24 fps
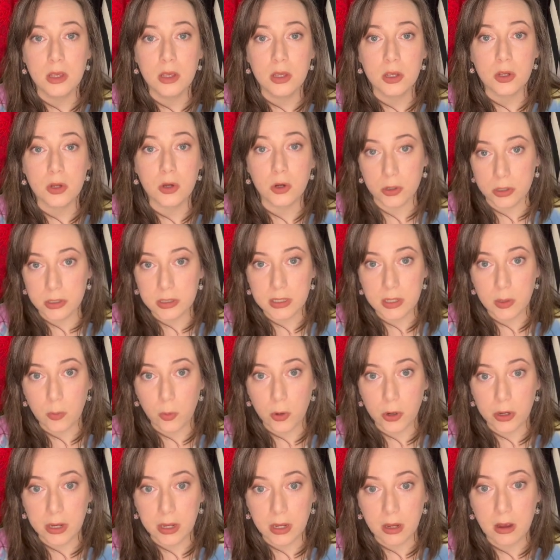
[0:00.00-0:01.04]
currently
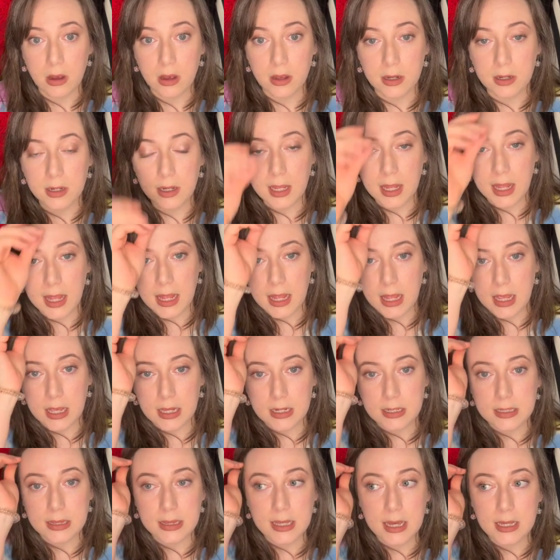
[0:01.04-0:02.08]
working on, and
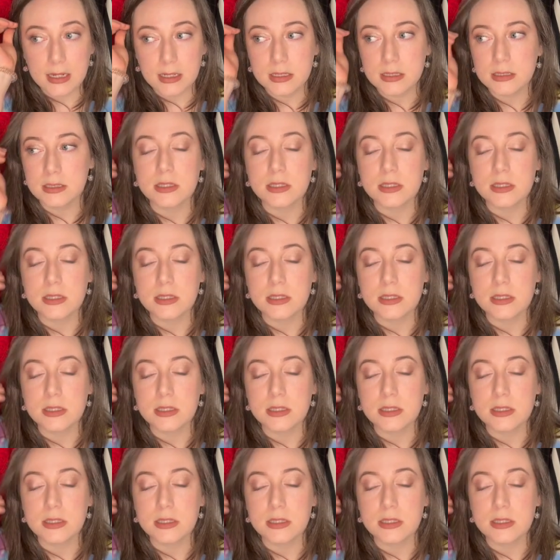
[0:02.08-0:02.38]
that is